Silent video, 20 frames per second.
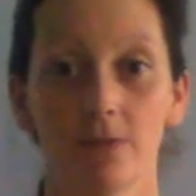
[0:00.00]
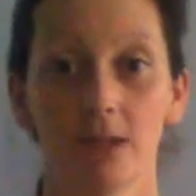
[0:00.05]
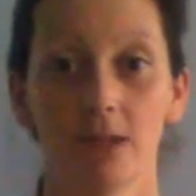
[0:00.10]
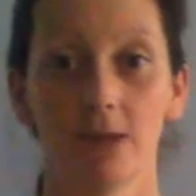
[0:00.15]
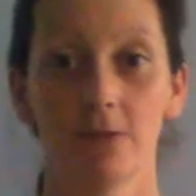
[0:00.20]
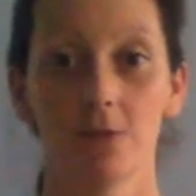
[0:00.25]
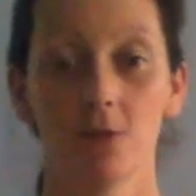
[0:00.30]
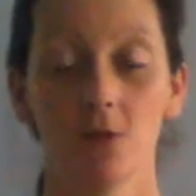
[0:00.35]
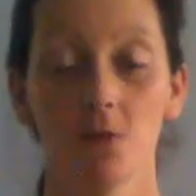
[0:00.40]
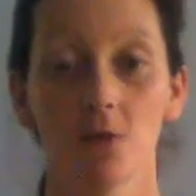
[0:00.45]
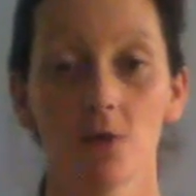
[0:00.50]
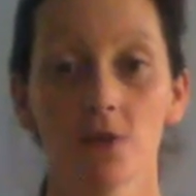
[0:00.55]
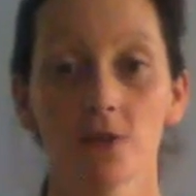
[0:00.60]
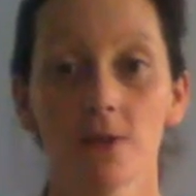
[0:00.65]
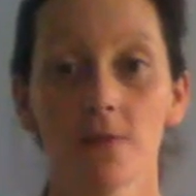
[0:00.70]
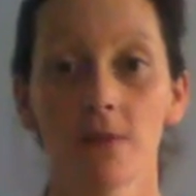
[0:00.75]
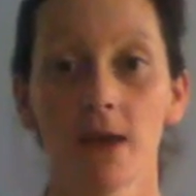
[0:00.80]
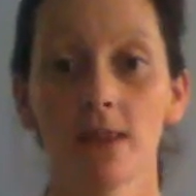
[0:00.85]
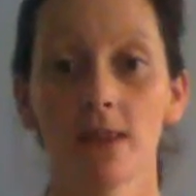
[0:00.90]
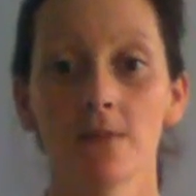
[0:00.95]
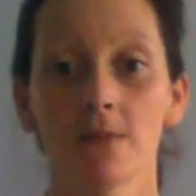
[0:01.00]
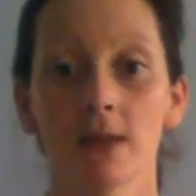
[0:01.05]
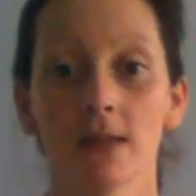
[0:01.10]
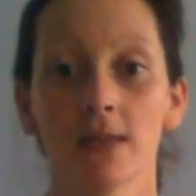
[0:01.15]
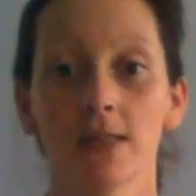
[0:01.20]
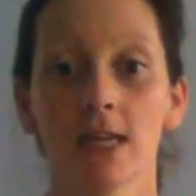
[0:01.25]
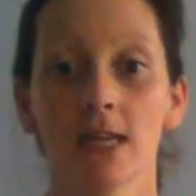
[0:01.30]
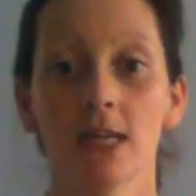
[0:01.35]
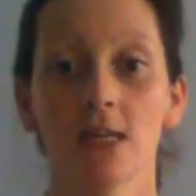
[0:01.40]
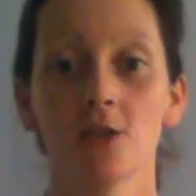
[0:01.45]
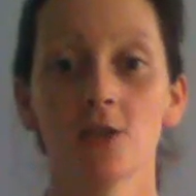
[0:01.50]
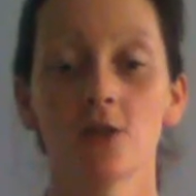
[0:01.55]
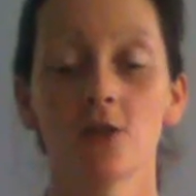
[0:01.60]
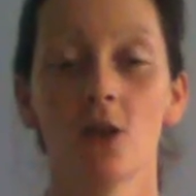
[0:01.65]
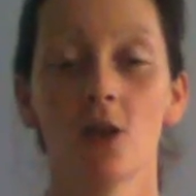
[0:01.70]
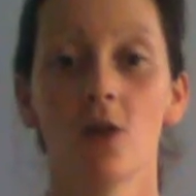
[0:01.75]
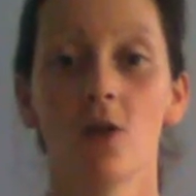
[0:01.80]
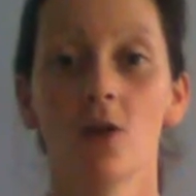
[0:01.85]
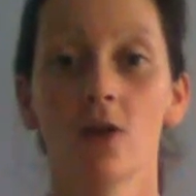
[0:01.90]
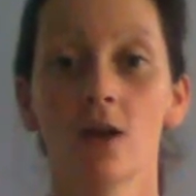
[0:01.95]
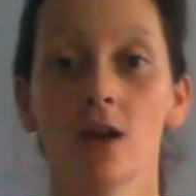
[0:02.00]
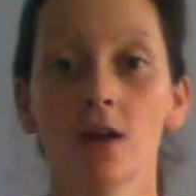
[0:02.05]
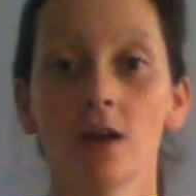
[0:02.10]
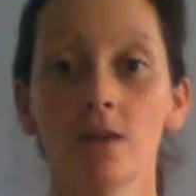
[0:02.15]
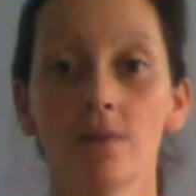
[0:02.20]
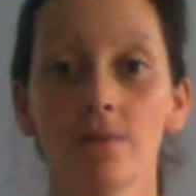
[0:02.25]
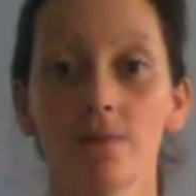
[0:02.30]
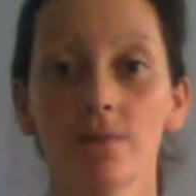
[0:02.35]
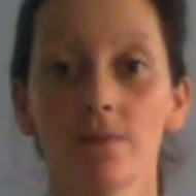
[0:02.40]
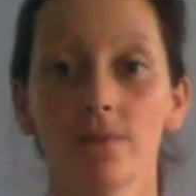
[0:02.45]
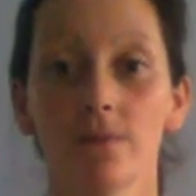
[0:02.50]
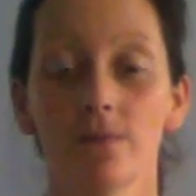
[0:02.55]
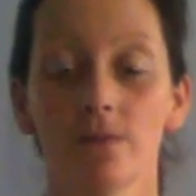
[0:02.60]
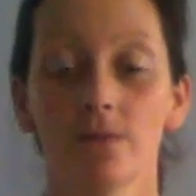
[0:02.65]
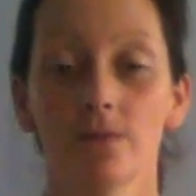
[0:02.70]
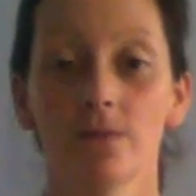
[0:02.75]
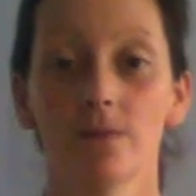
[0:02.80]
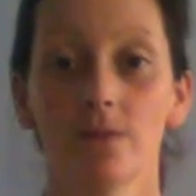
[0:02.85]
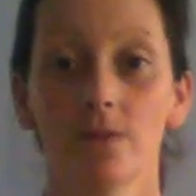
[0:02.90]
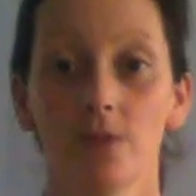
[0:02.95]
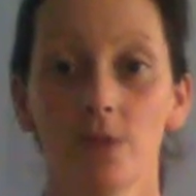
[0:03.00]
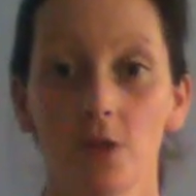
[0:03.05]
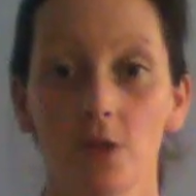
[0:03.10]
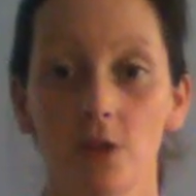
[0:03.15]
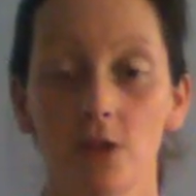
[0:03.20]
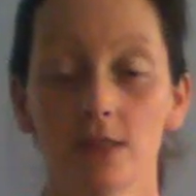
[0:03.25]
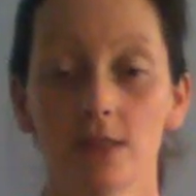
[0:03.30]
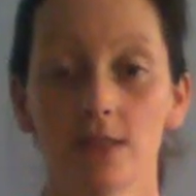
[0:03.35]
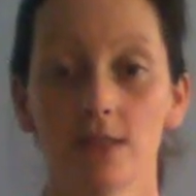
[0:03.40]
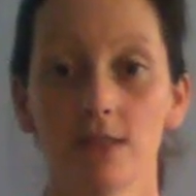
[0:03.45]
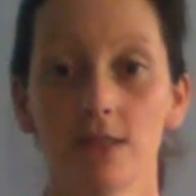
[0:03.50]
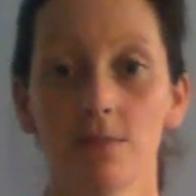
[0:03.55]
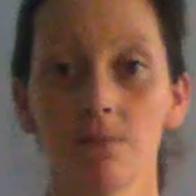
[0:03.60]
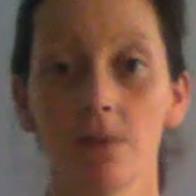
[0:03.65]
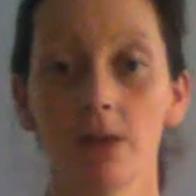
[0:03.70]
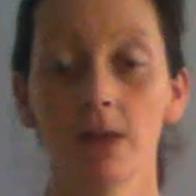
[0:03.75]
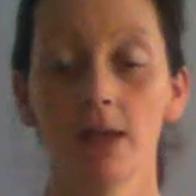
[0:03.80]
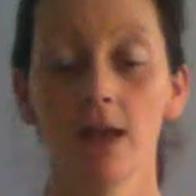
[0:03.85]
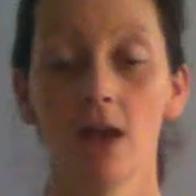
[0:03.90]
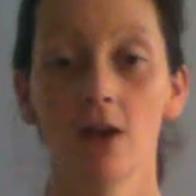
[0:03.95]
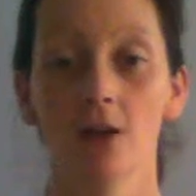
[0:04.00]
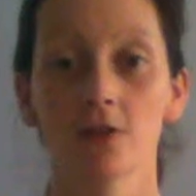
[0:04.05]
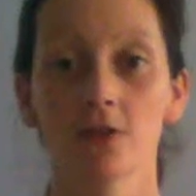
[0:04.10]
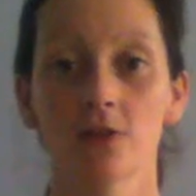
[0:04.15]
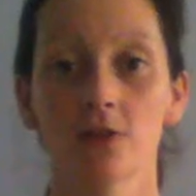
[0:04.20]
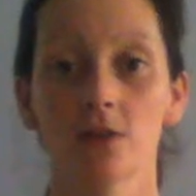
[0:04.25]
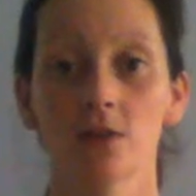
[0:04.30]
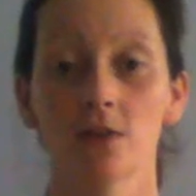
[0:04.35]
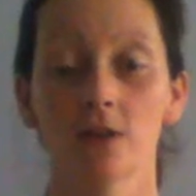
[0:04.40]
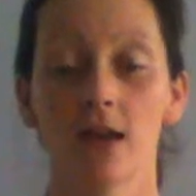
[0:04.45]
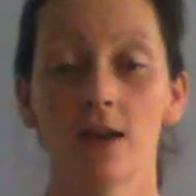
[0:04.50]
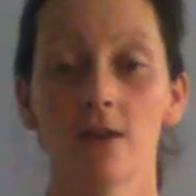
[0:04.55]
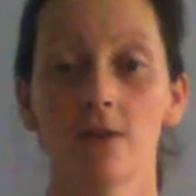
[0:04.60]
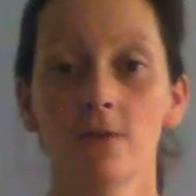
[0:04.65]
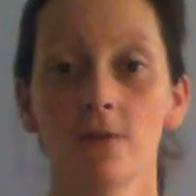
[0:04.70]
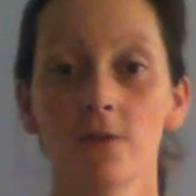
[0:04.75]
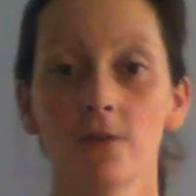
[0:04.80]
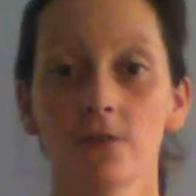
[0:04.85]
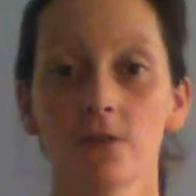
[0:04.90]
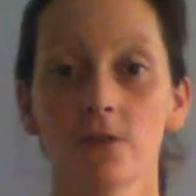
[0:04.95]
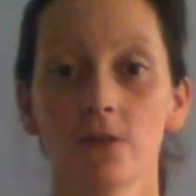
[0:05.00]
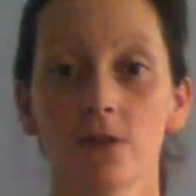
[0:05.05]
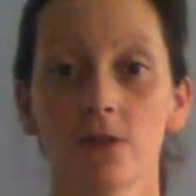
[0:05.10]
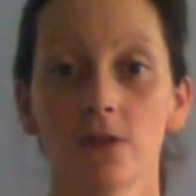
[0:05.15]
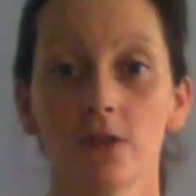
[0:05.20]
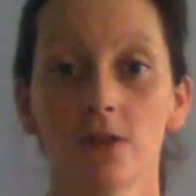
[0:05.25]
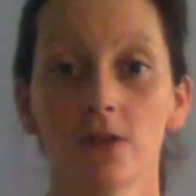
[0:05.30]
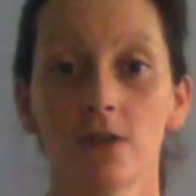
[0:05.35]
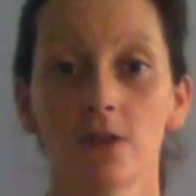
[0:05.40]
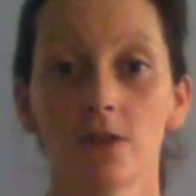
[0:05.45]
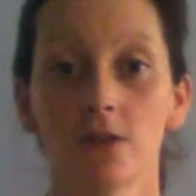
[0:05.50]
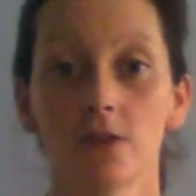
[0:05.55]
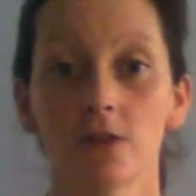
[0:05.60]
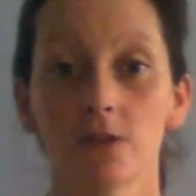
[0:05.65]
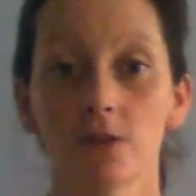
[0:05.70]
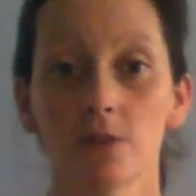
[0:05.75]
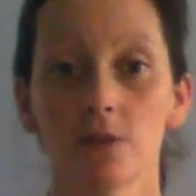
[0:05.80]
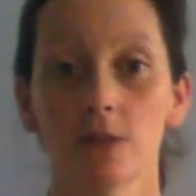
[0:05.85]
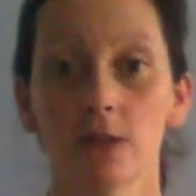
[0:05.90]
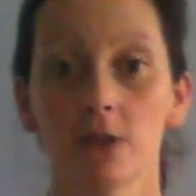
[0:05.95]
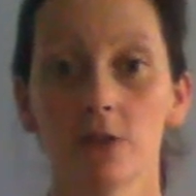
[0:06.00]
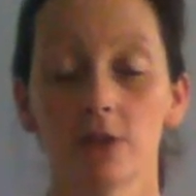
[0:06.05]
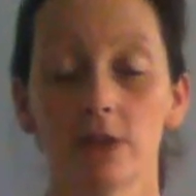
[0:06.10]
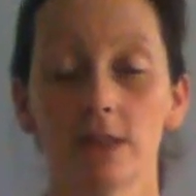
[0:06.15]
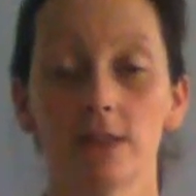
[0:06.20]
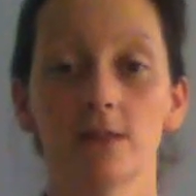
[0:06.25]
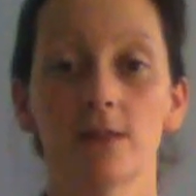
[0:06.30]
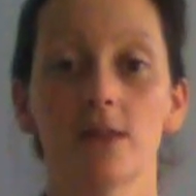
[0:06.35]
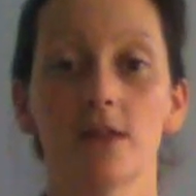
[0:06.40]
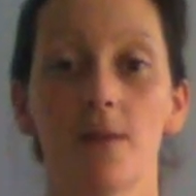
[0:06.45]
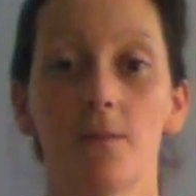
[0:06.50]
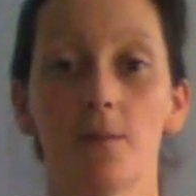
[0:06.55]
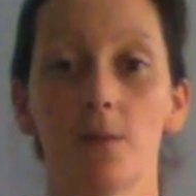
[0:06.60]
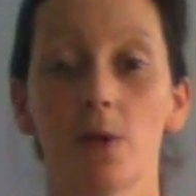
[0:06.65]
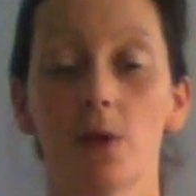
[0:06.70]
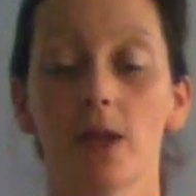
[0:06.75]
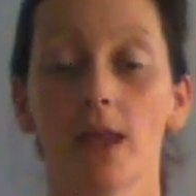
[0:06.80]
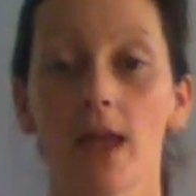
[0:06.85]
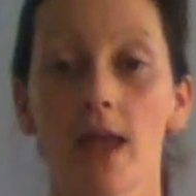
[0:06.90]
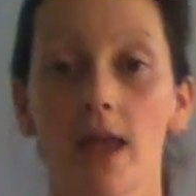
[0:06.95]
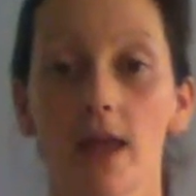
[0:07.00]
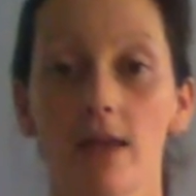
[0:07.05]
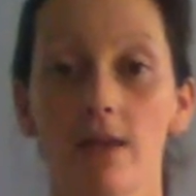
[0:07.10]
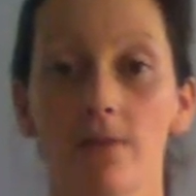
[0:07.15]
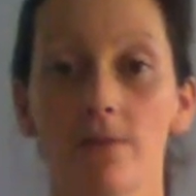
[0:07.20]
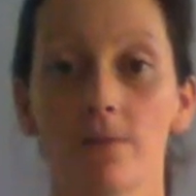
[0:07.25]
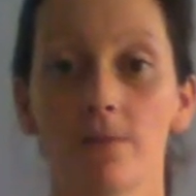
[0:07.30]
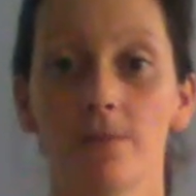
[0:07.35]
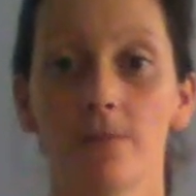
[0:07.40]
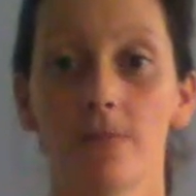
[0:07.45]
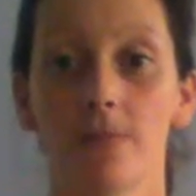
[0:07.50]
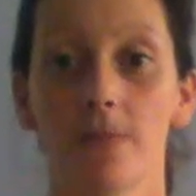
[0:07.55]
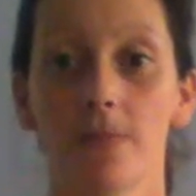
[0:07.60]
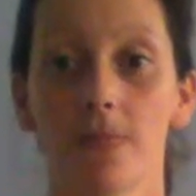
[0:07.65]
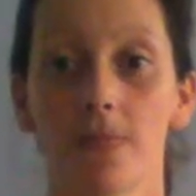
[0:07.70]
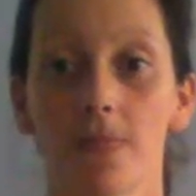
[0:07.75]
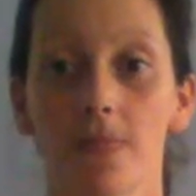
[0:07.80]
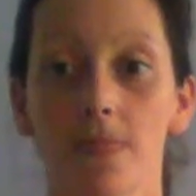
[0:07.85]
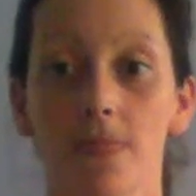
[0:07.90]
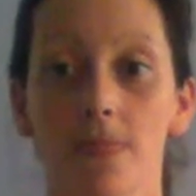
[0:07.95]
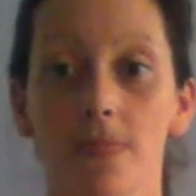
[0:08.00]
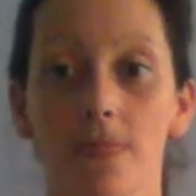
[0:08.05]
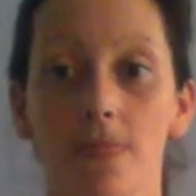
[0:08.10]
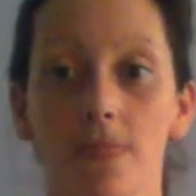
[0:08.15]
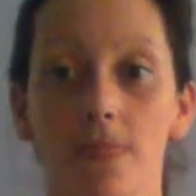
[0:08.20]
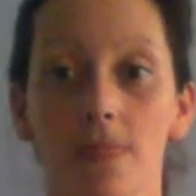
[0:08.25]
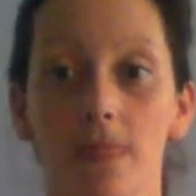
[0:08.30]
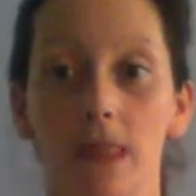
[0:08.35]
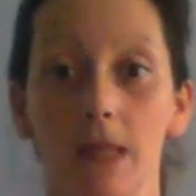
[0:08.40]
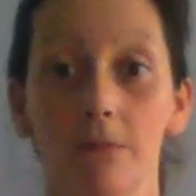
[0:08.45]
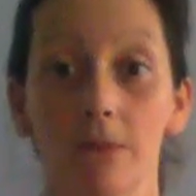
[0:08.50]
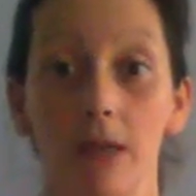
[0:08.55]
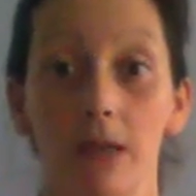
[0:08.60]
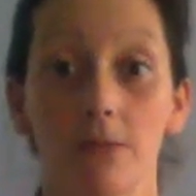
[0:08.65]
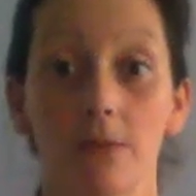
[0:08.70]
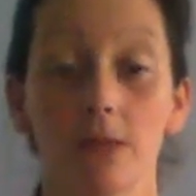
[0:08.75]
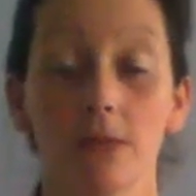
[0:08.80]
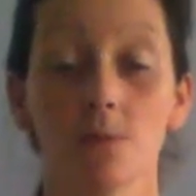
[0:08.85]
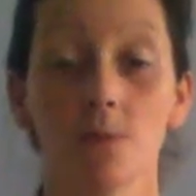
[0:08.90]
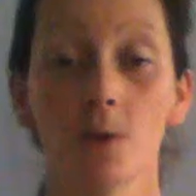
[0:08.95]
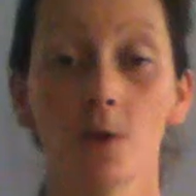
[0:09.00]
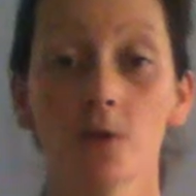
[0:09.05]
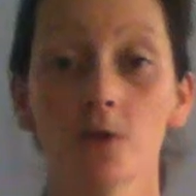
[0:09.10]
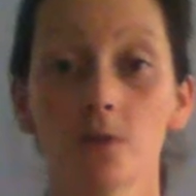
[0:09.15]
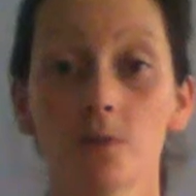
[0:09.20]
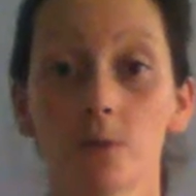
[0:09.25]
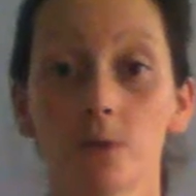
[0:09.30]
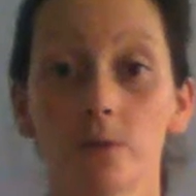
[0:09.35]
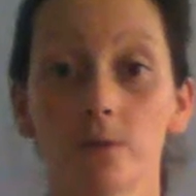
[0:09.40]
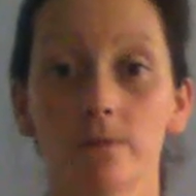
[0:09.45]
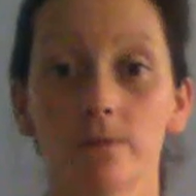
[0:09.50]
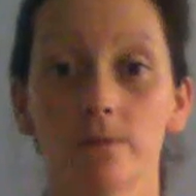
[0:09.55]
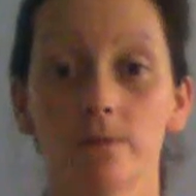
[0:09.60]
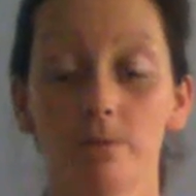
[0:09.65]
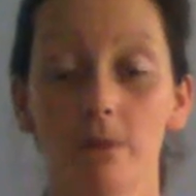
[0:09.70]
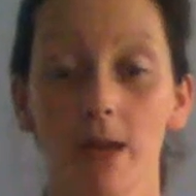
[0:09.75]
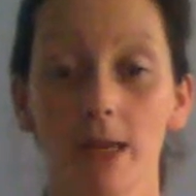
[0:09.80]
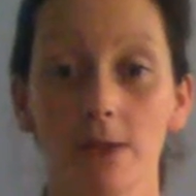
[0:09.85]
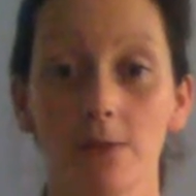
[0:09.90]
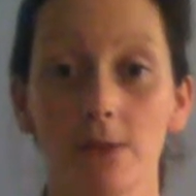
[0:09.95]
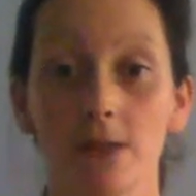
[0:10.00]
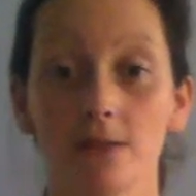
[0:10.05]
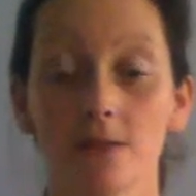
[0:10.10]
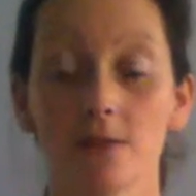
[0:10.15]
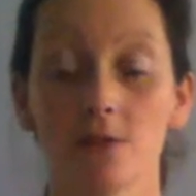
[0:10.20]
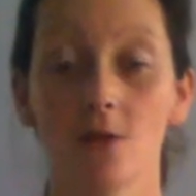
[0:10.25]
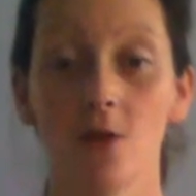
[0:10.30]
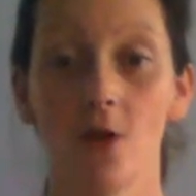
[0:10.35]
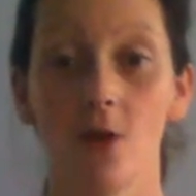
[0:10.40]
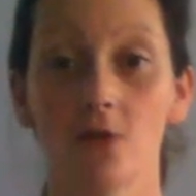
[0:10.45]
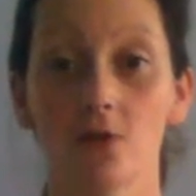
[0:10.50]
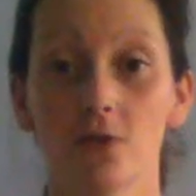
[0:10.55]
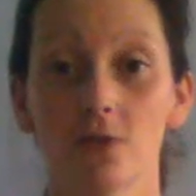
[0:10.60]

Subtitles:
If you want to make the meditation longer, you can simply ask yourself to increase the number again. Maybe it's possible, maybe it's not.